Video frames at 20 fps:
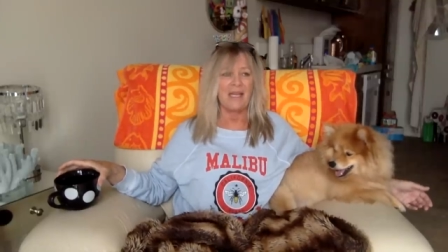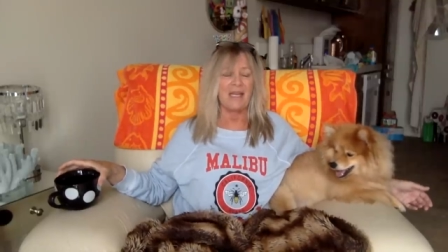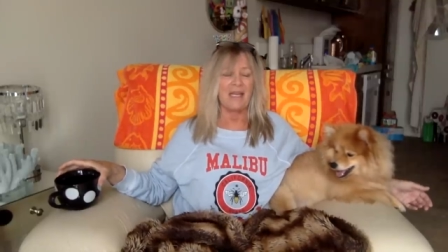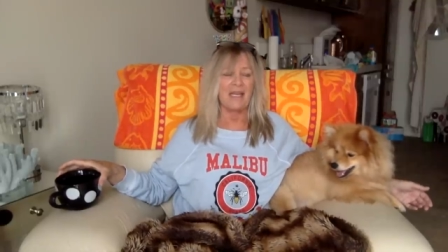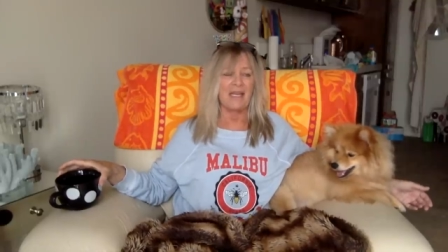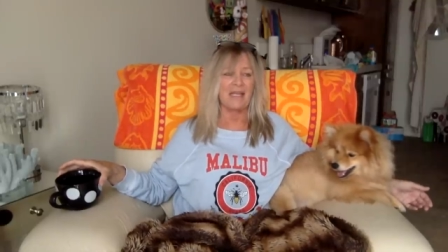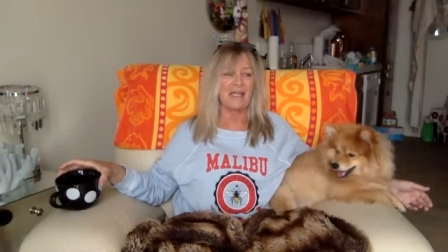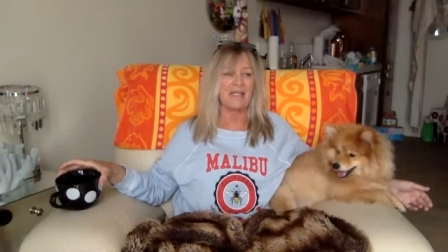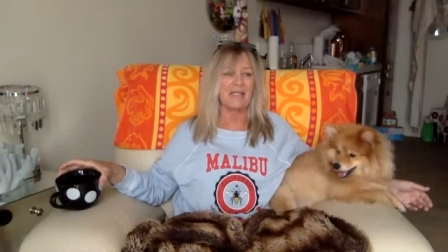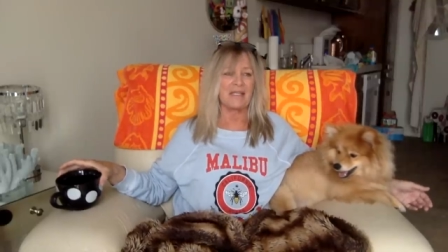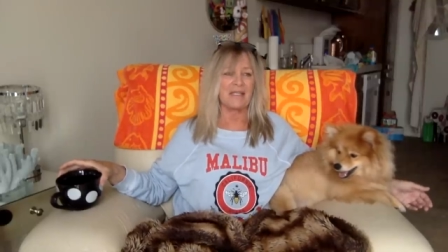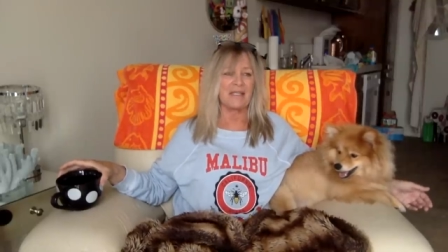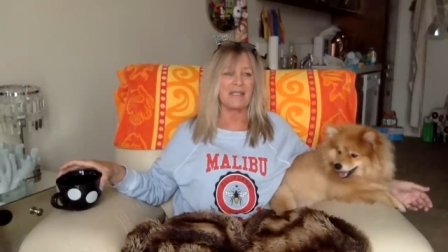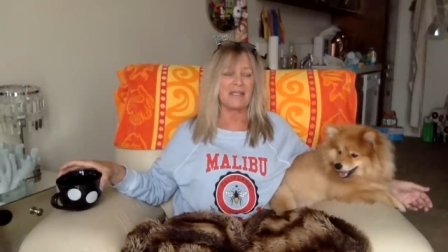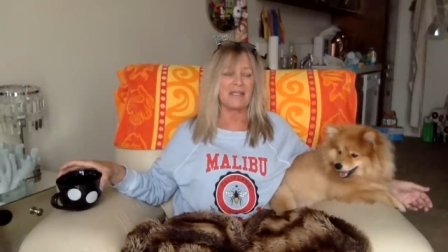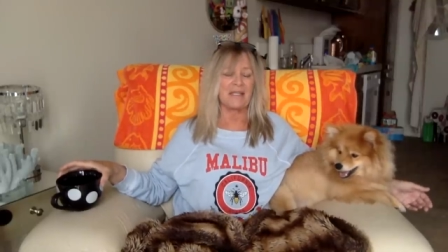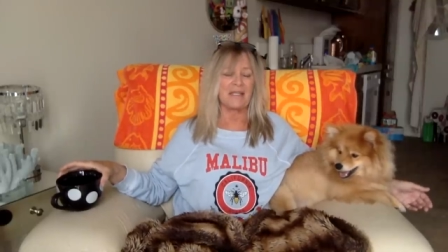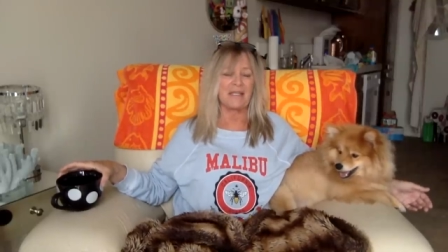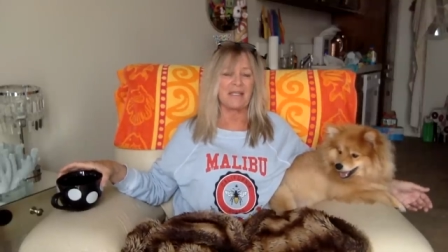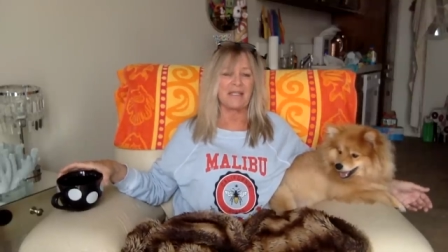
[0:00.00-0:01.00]
and
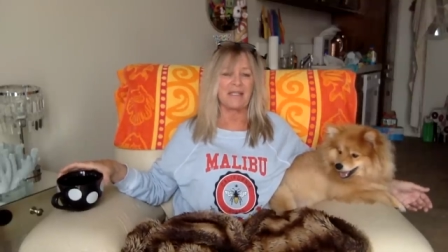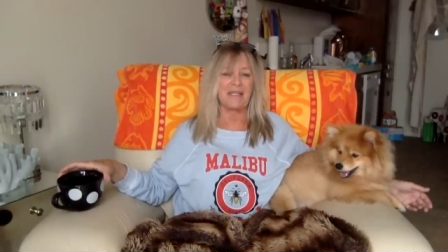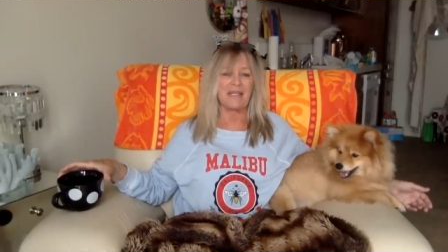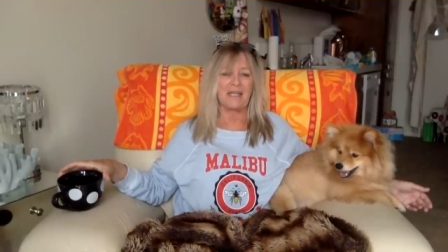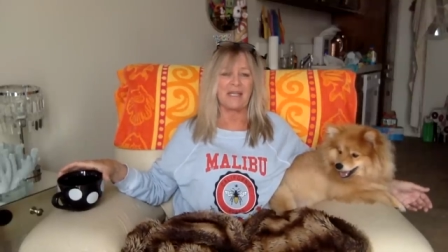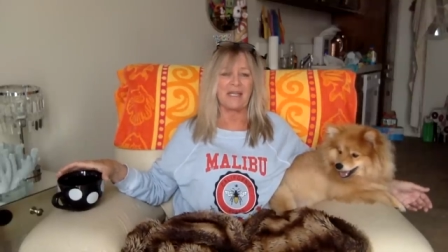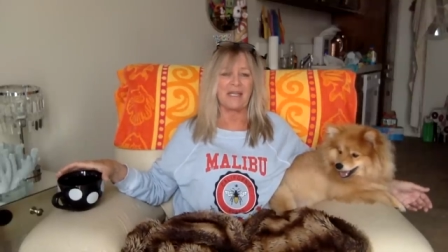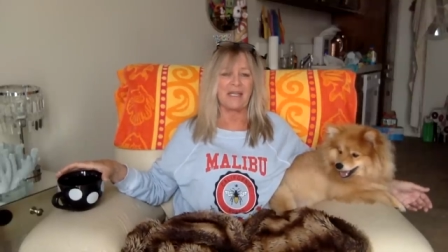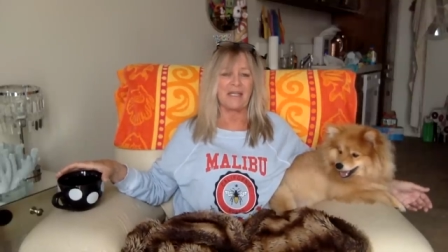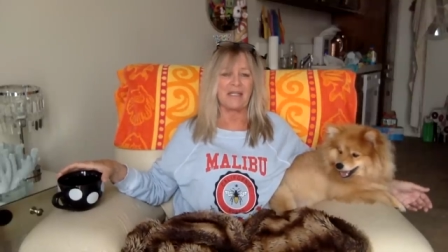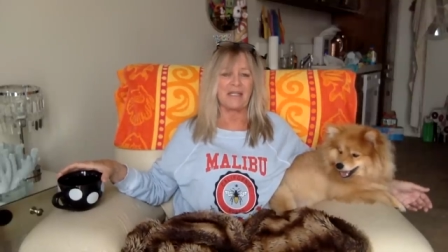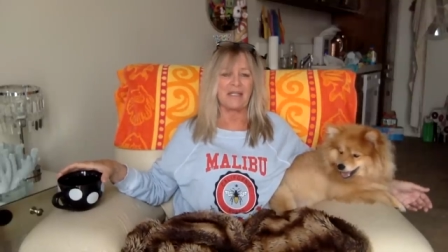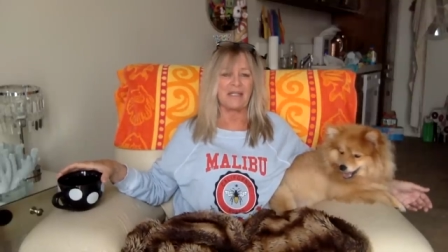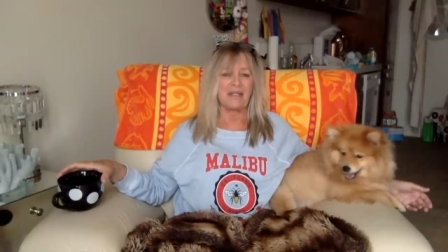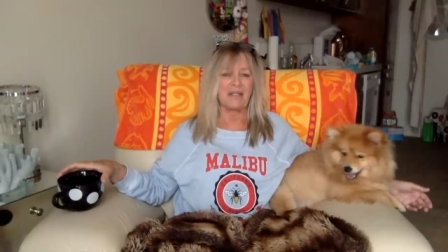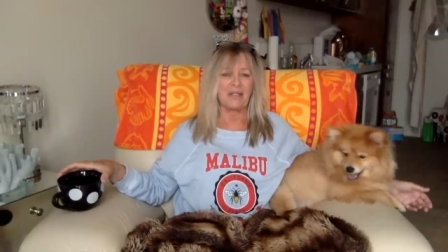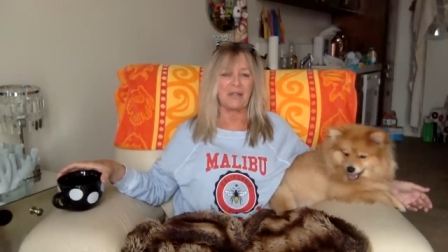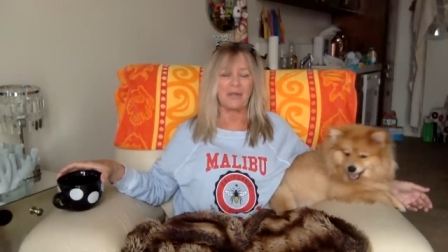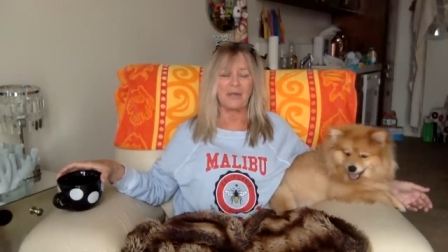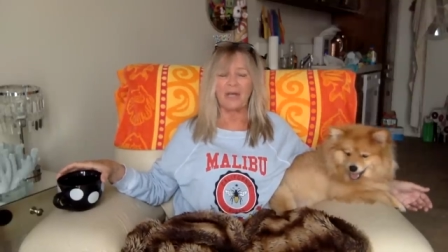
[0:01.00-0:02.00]
it, eh,
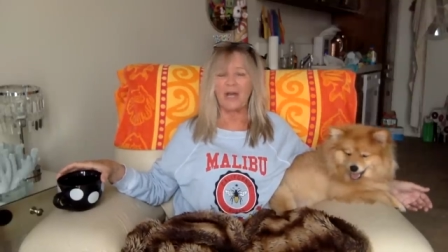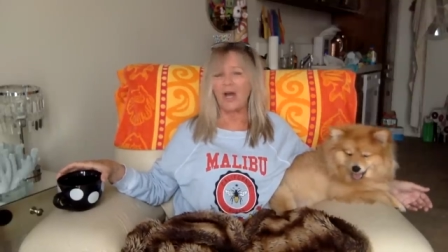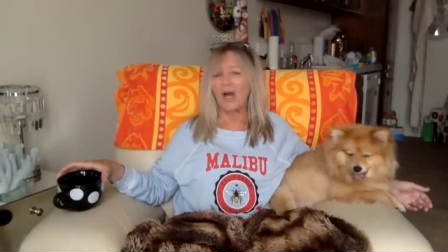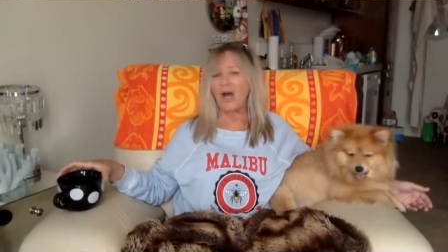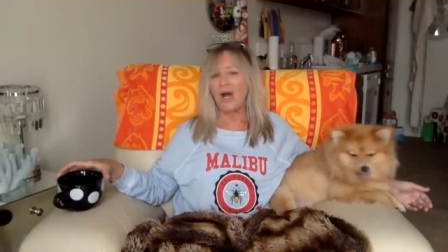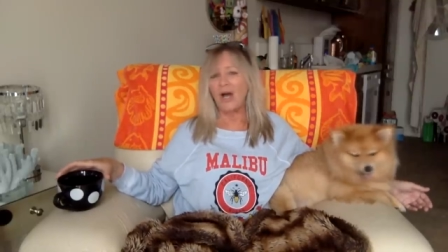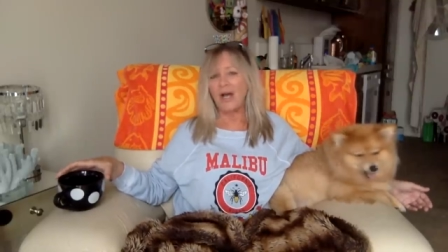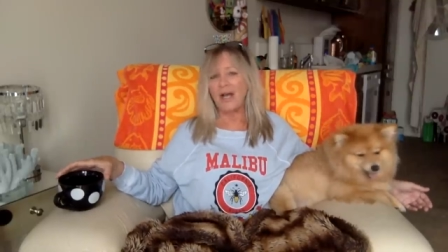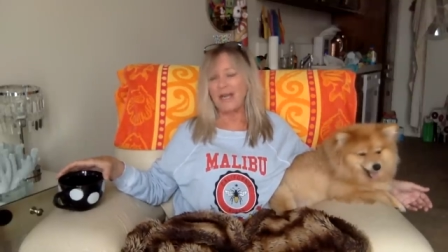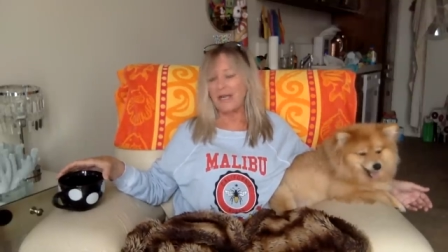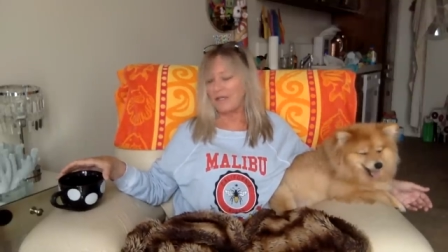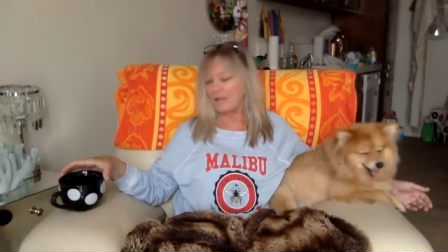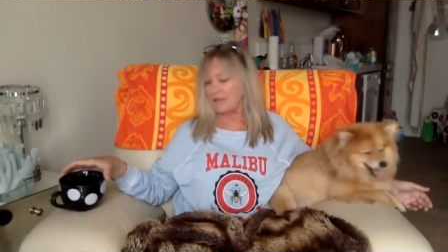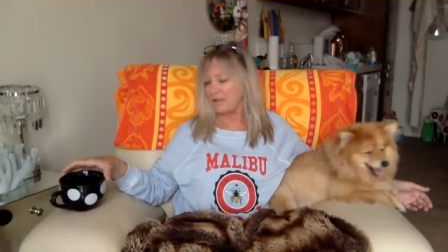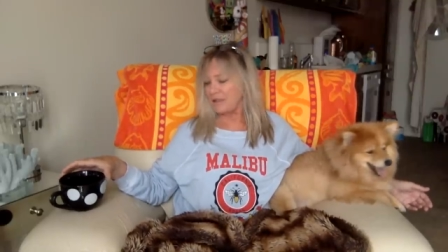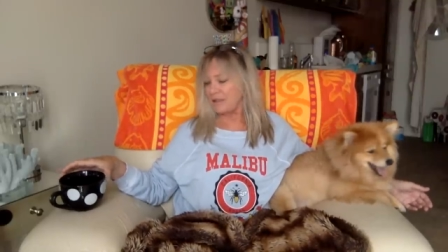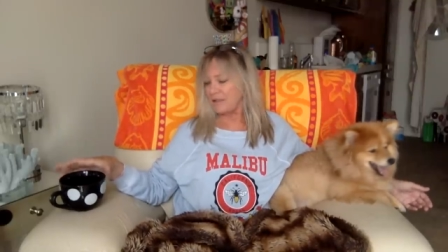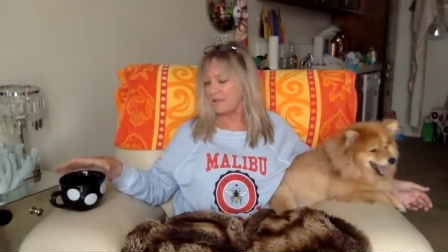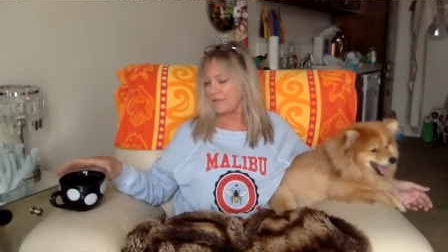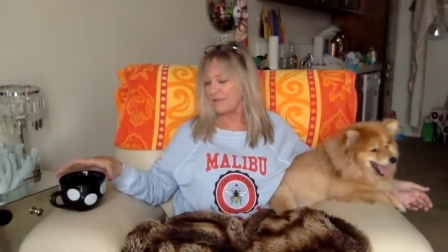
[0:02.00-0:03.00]
you know we all handle
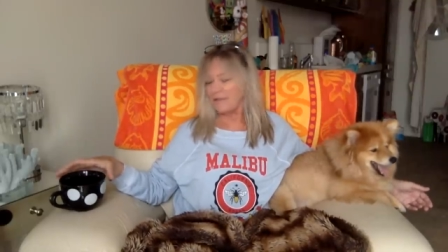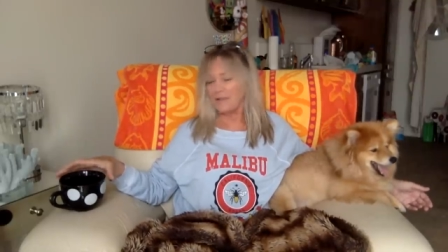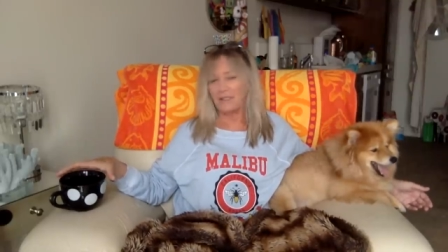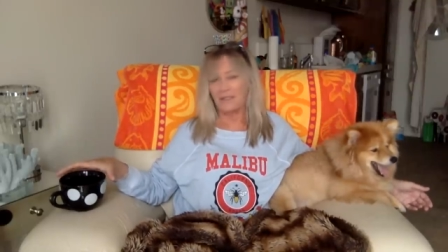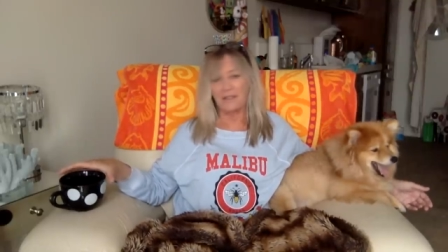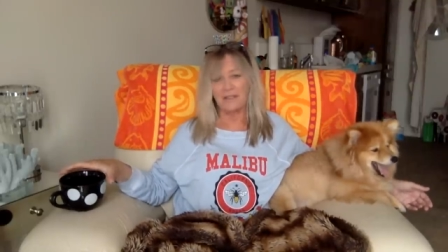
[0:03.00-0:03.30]
it differently.